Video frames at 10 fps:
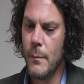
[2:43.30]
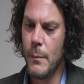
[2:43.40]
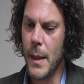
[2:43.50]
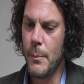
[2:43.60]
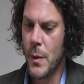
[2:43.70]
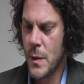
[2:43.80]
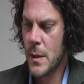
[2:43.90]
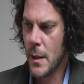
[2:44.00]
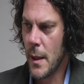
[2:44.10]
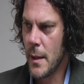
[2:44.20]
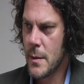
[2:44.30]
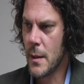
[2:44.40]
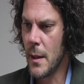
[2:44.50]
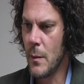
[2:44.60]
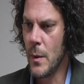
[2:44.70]
by
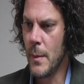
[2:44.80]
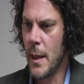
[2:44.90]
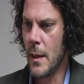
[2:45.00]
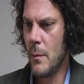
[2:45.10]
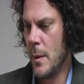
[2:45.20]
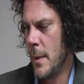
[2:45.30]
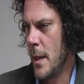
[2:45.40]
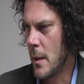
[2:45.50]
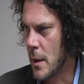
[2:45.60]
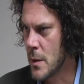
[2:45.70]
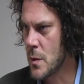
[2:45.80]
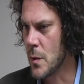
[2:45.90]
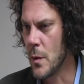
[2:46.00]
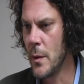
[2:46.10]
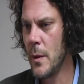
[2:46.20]
personalizing it, we made it our
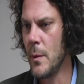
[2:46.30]
story.